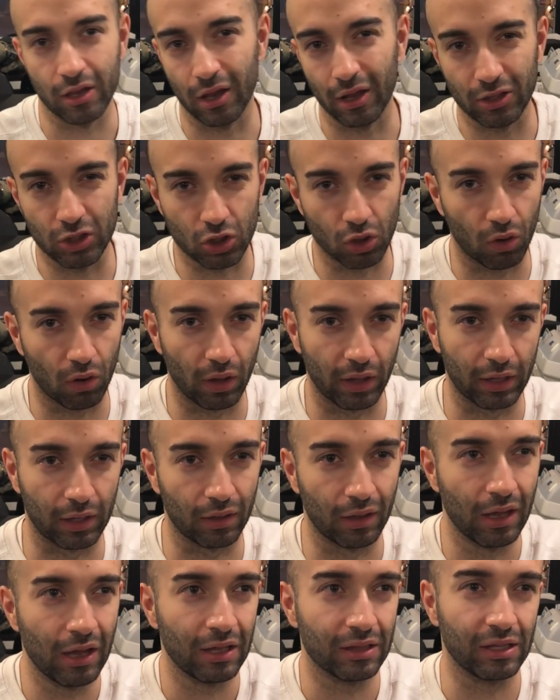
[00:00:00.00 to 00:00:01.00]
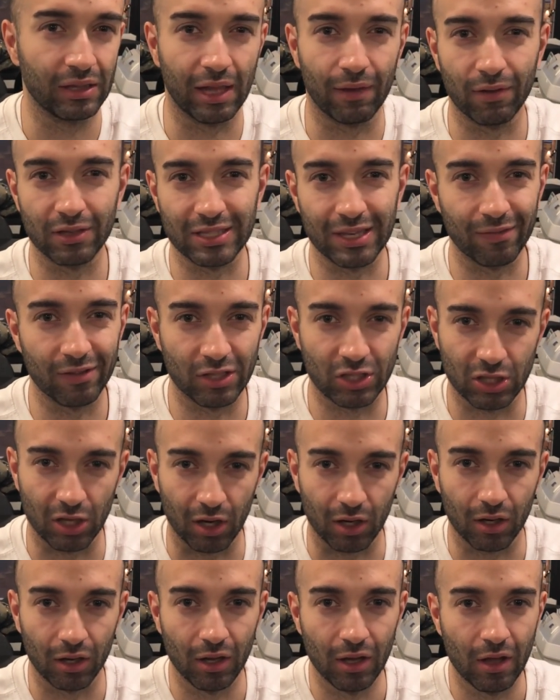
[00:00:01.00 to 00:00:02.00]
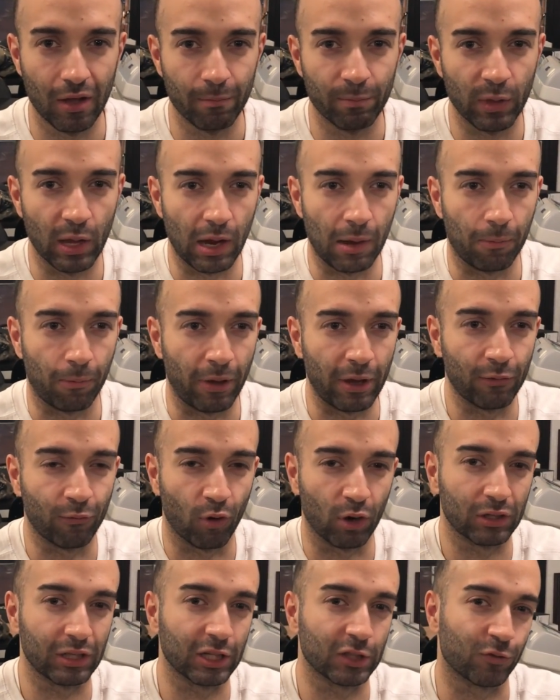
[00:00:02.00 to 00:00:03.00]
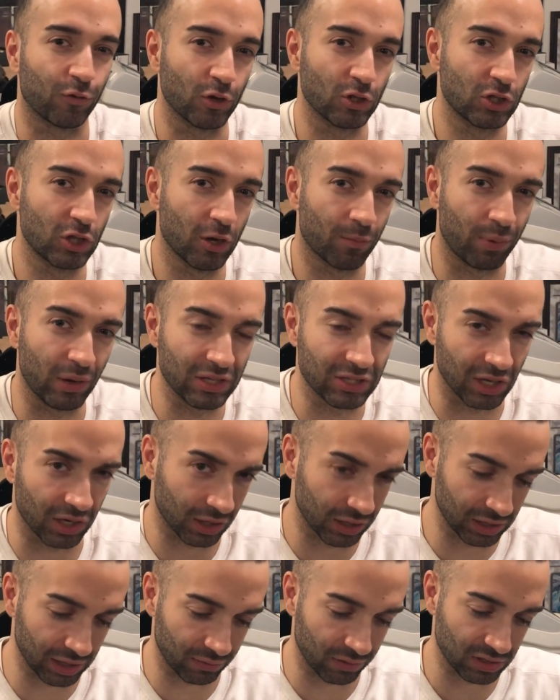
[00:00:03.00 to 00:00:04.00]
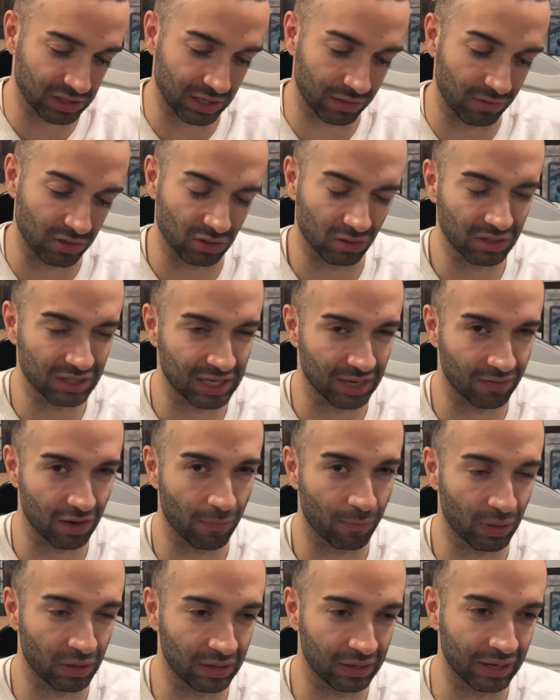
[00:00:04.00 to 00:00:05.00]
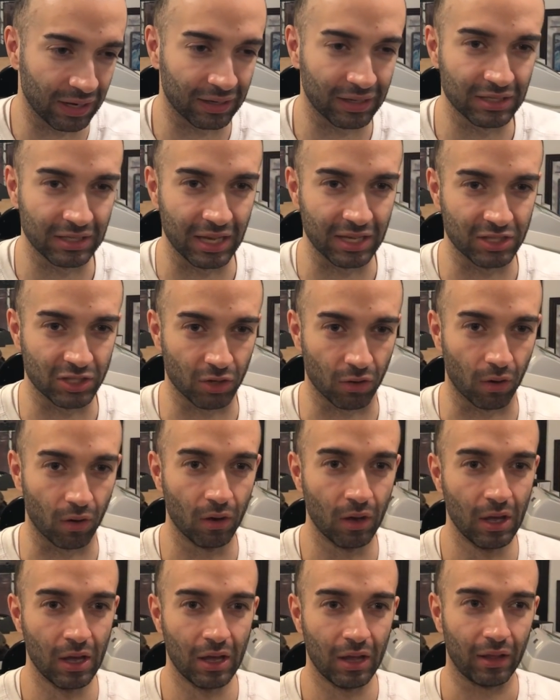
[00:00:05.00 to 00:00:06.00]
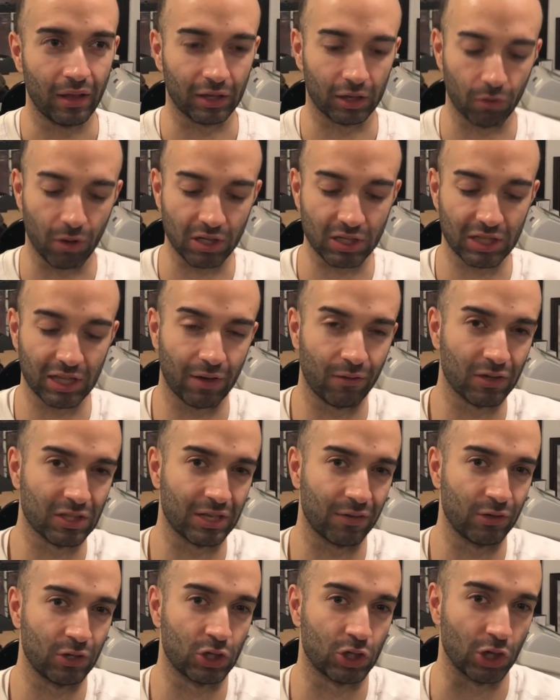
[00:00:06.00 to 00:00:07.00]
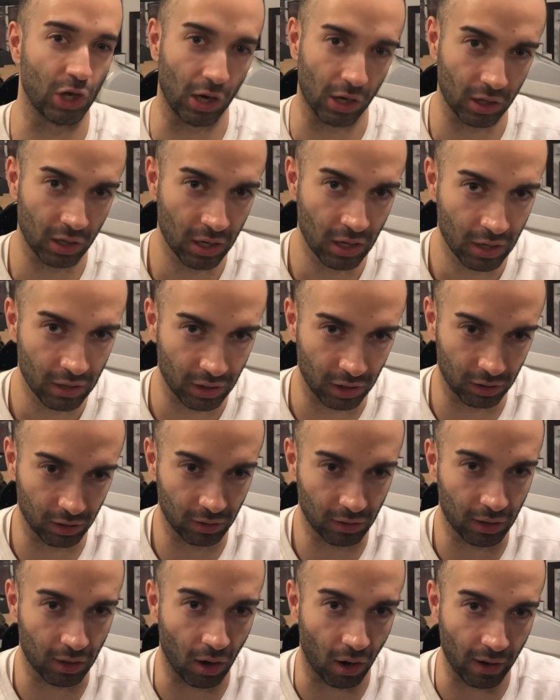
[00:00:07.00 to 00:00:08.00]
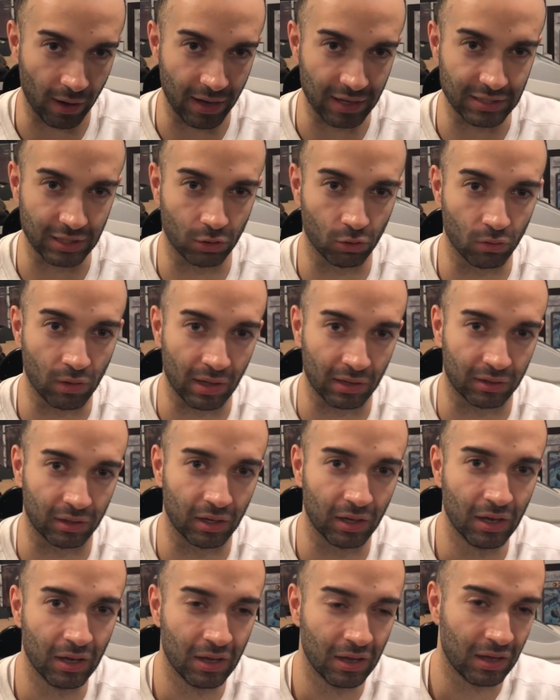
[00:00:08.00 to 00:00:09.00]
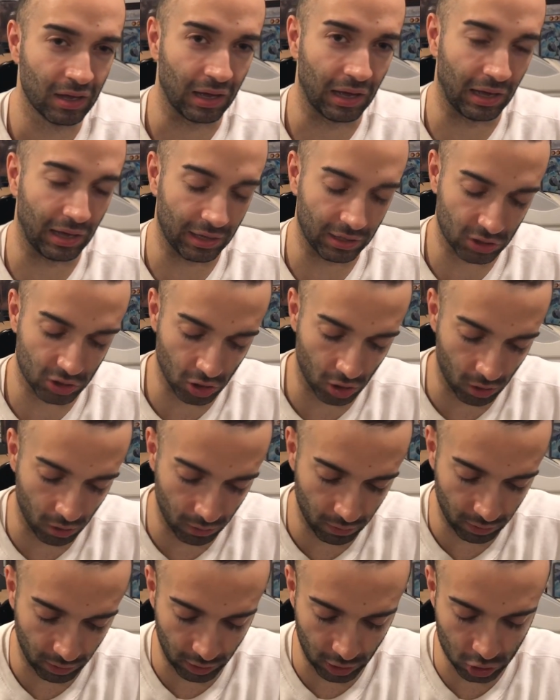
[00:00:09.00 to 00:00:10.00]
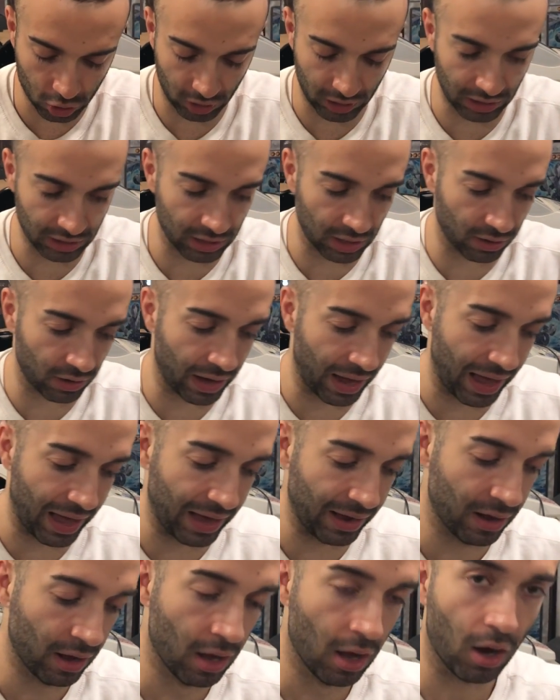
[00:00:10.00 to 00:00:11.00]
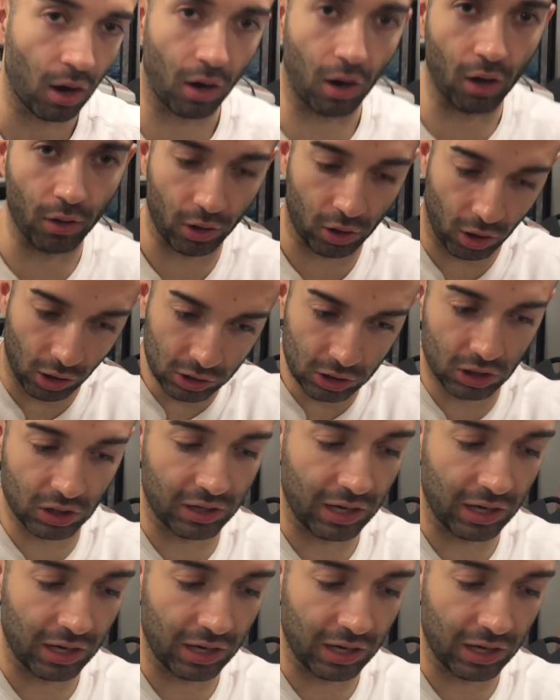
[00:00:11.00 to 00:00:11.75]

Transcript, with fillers: Yeah, it's so, like, the level 7 suck. Uh, playing Vortex forces you to play Saki level 7s. Only 7 I play in the deck is Gate 0. Like, the rest of level sevens suck. They're literally garnets that do nothing. Uh, so, I'm going to show you guys another hand all the cards are